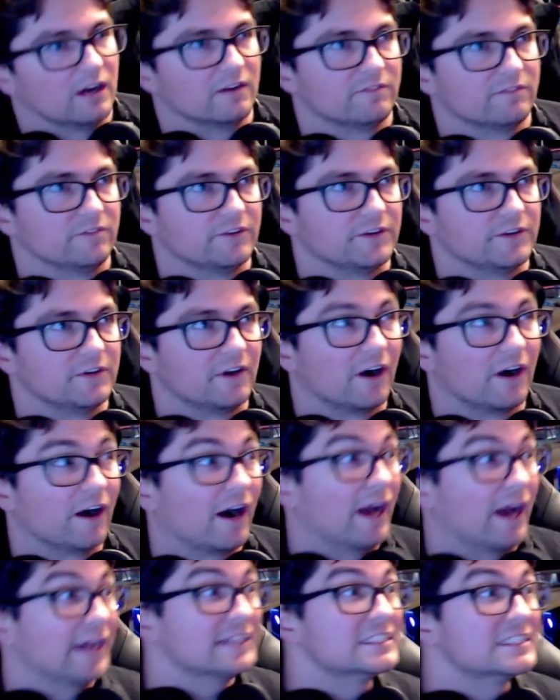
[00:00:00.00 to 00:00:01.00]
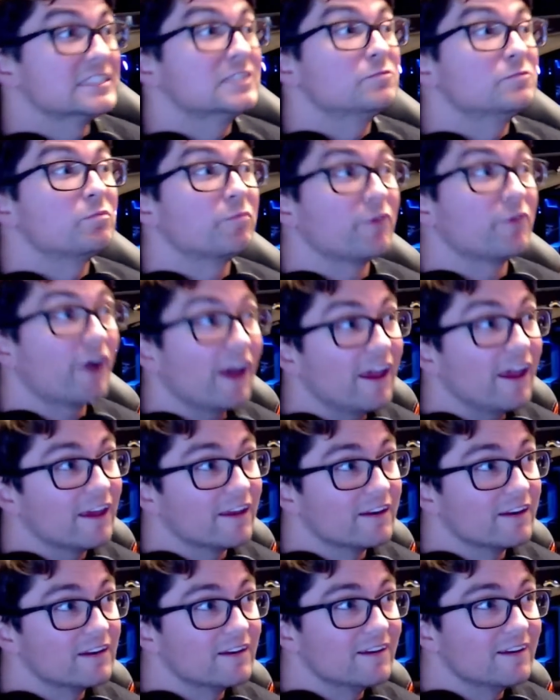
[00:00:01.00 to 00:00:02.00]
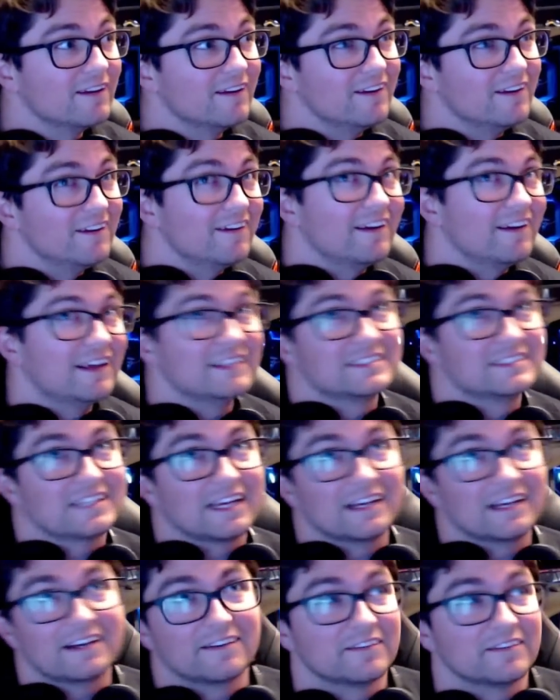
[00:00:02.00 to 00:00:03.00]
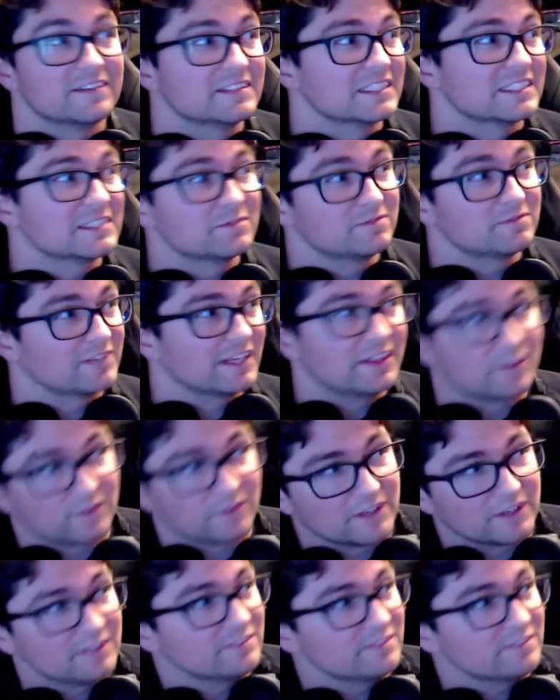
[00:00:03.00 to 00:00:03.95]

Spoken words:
For our high spread hit scan heroes, it's like 3 to